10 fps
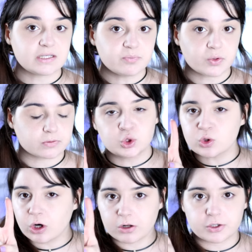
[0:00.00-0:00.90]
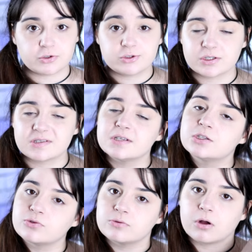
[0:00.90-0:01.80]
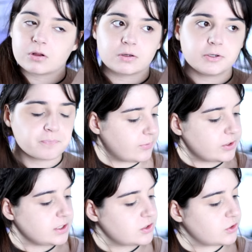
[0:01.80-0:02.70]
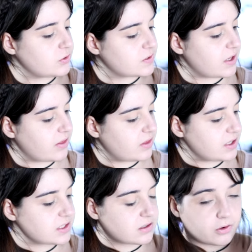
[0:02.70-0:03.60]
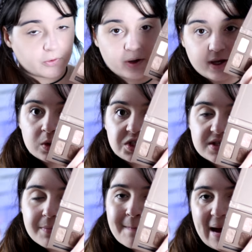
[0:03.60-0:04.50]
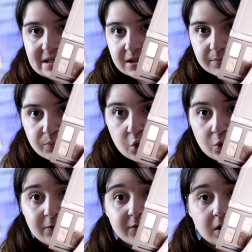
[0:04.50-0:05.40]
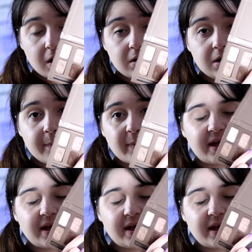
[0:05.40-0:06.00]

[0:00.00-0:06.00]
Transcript: Simple, two color, you just need two color. I'm going to use this color right here, which is a matte mauve color.